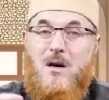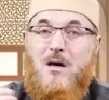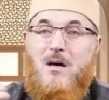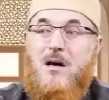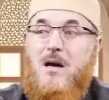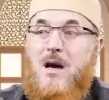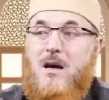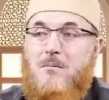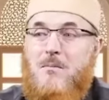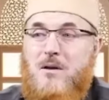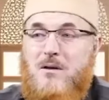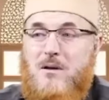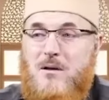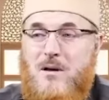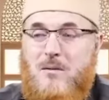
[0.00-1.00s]
he
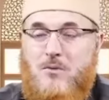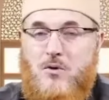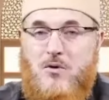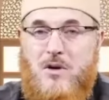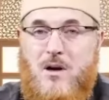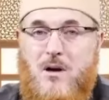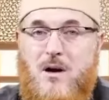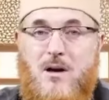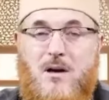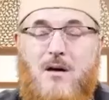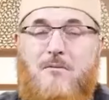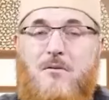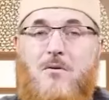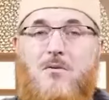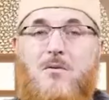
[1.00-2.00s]
admitted him to Jannah,
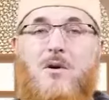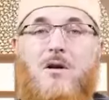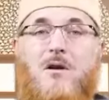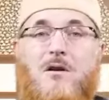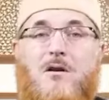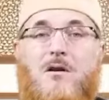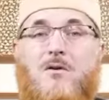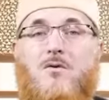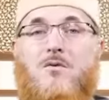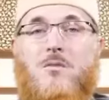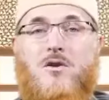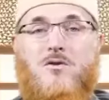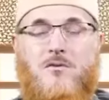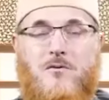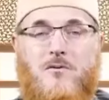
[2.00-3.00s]
even though he didn't do
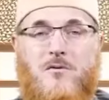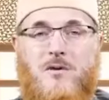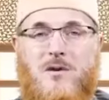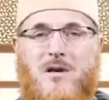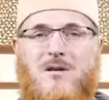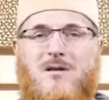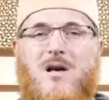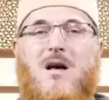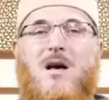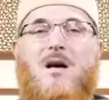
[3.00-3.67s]
much of good deeds,